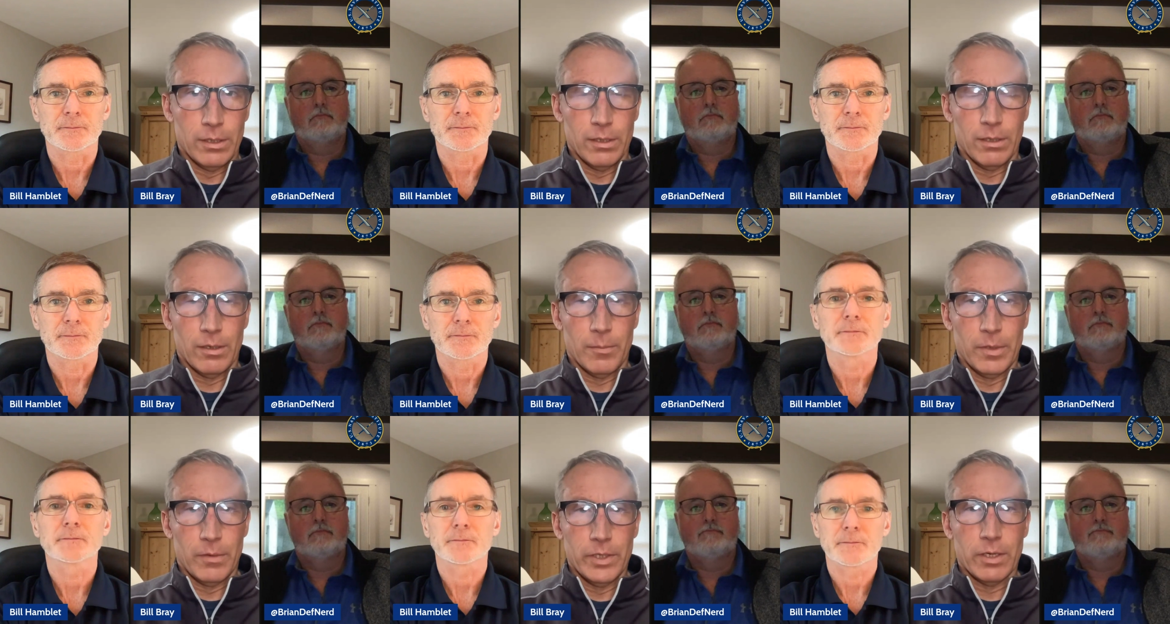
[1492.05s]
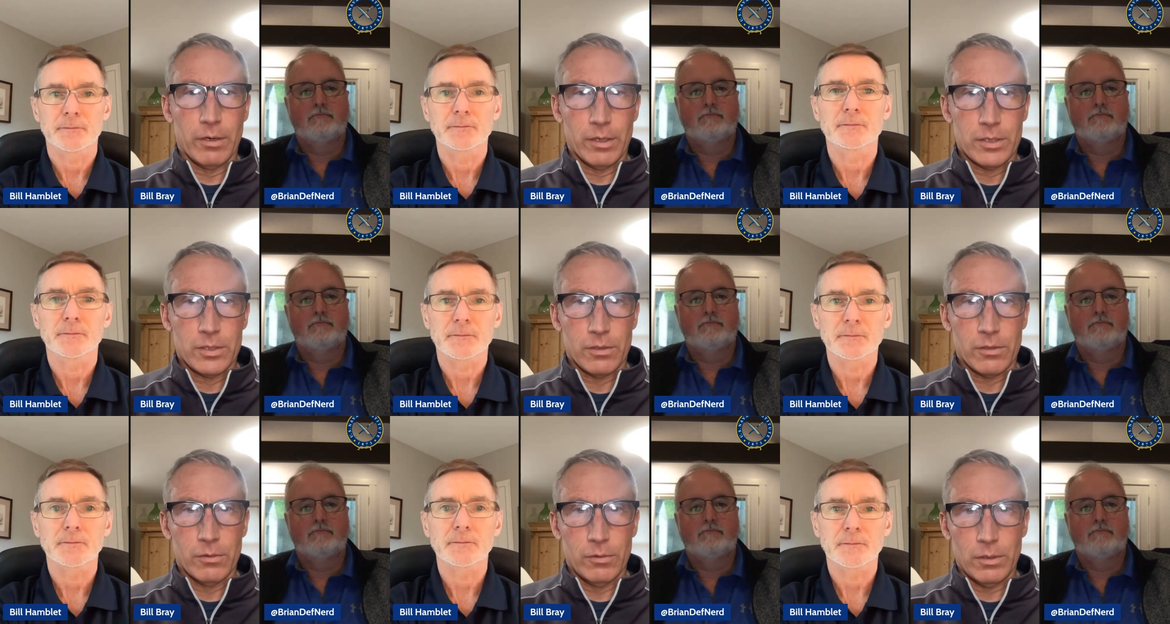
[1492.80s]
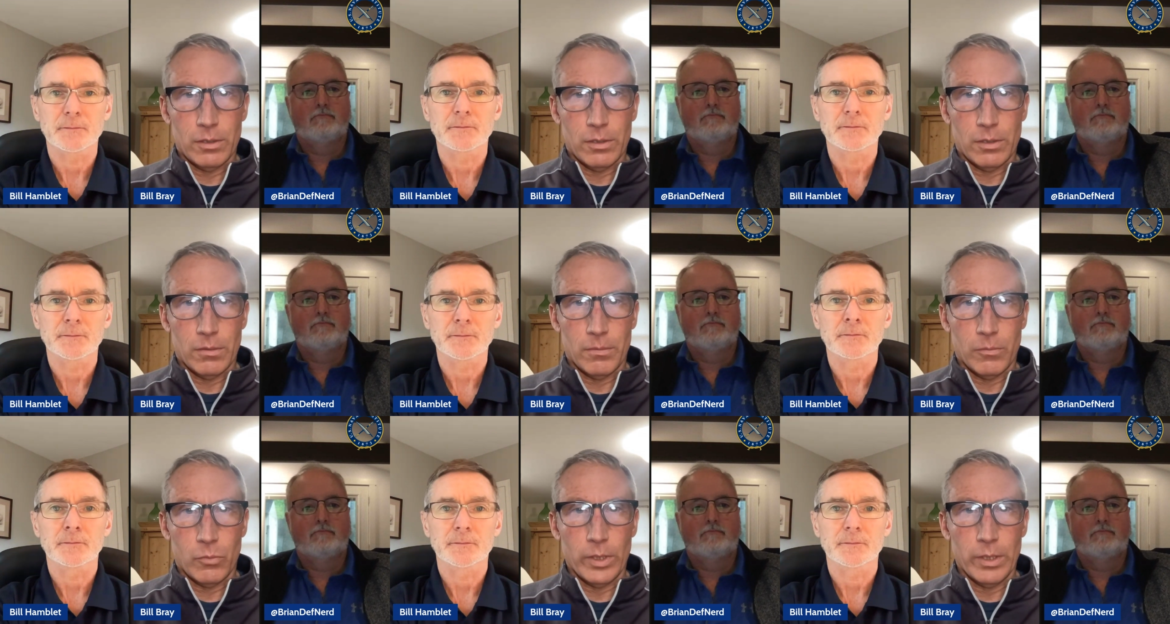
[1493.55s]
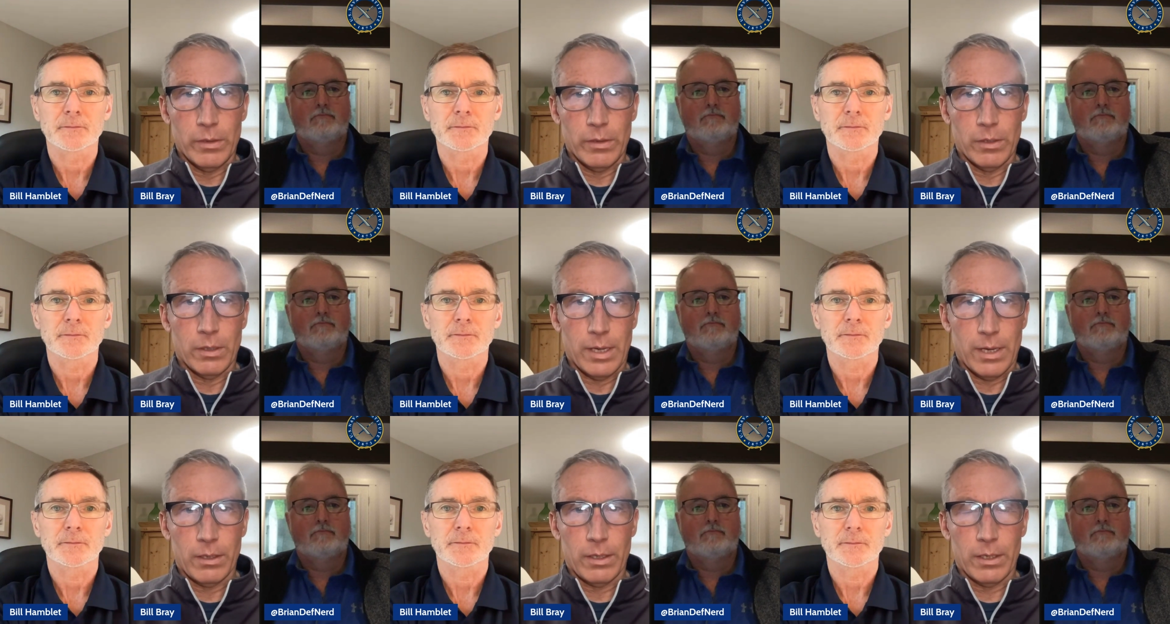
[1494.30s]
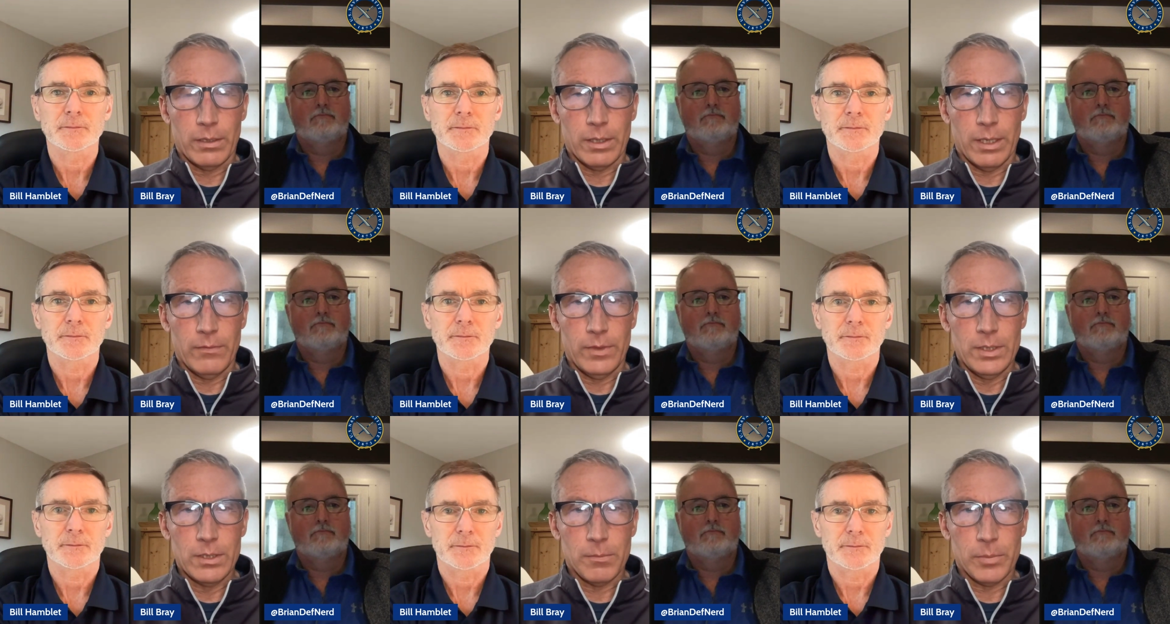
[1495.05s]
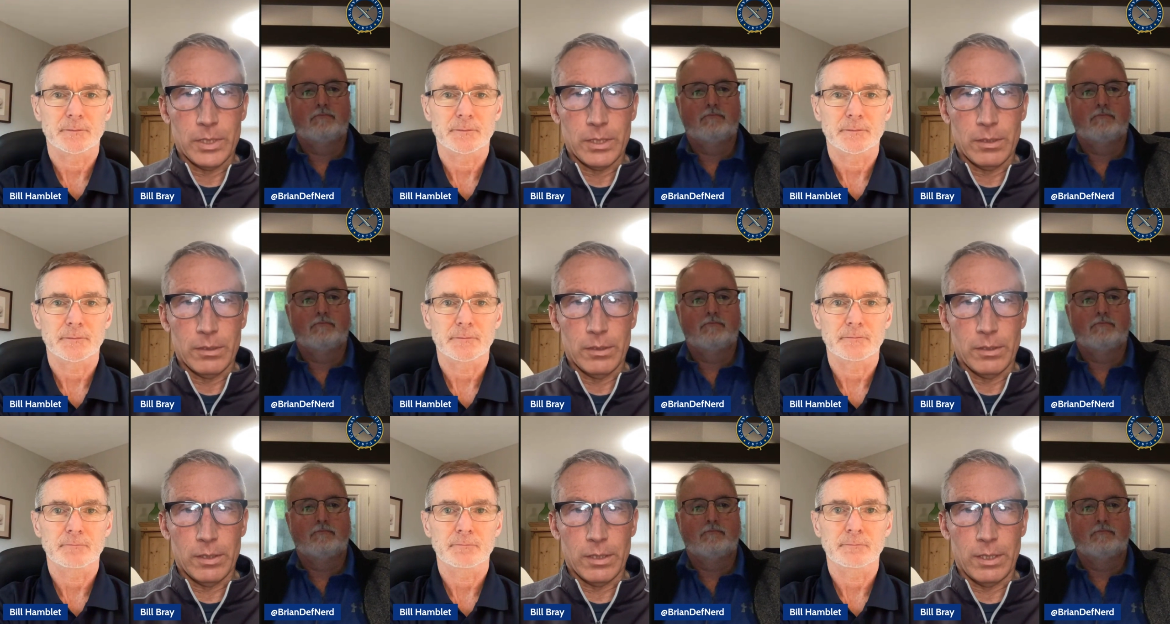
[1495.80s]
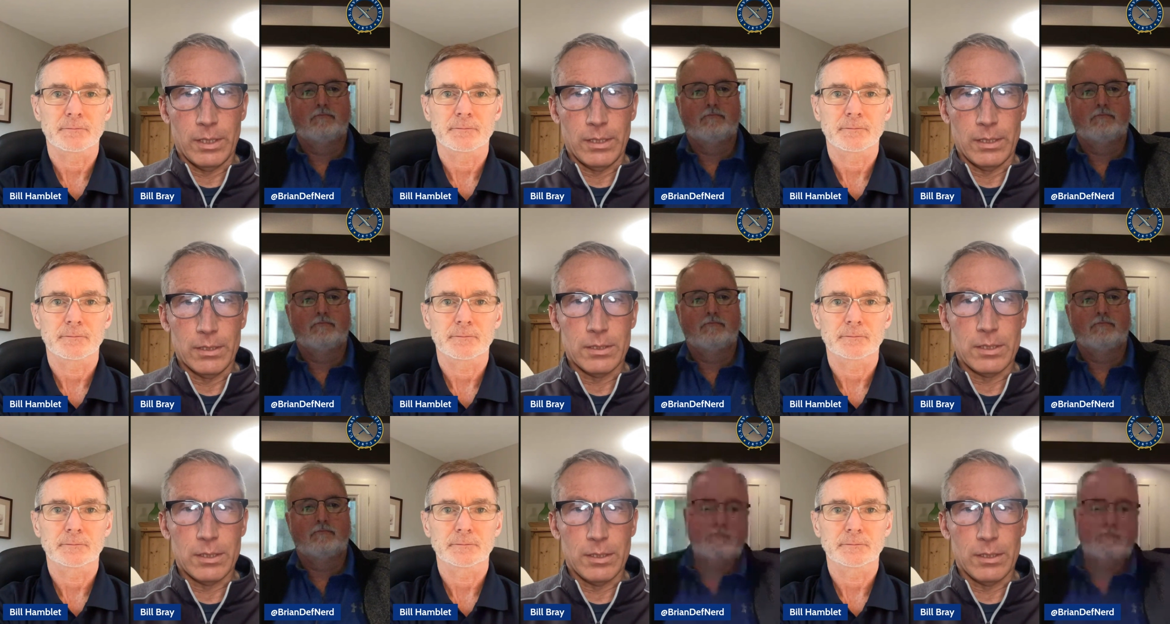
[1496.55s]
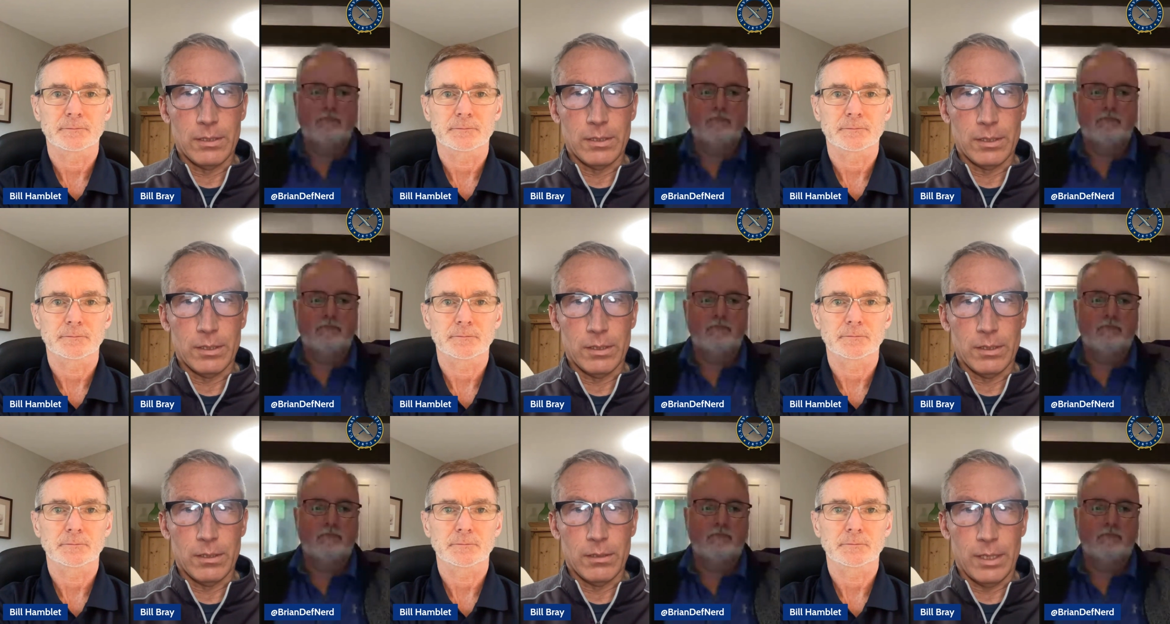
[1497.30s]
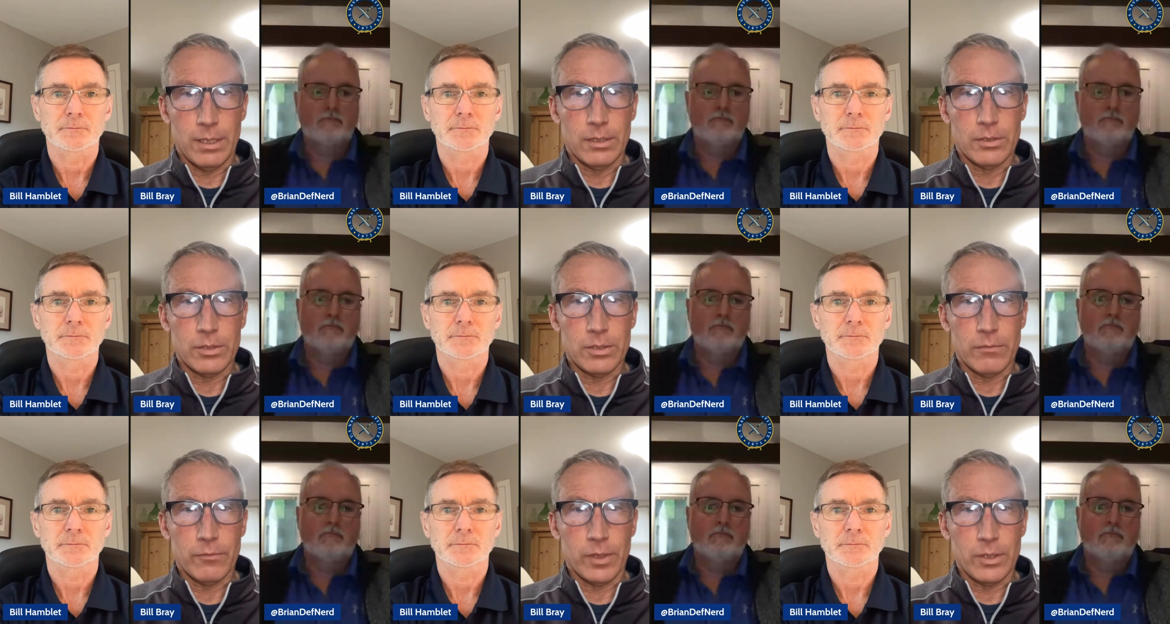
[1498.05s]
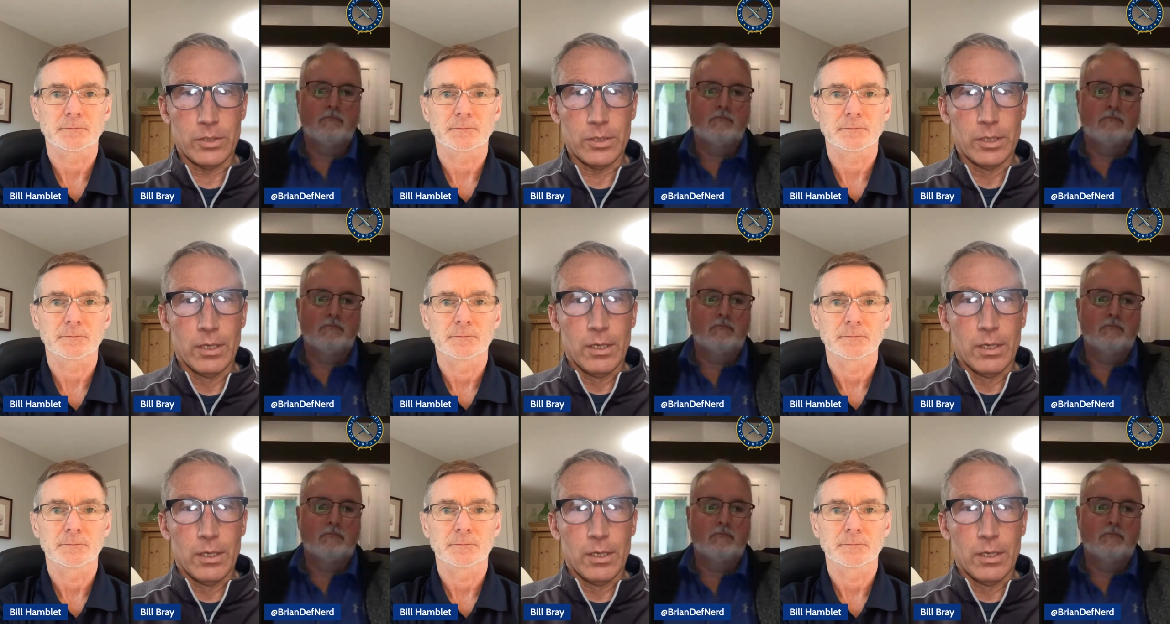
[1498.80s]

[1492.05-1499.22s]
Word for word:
Speaker 1: uh, above the Arctic Circle um, with uh, allied navies, particularly the Canadians, the, the, the Danish, the French,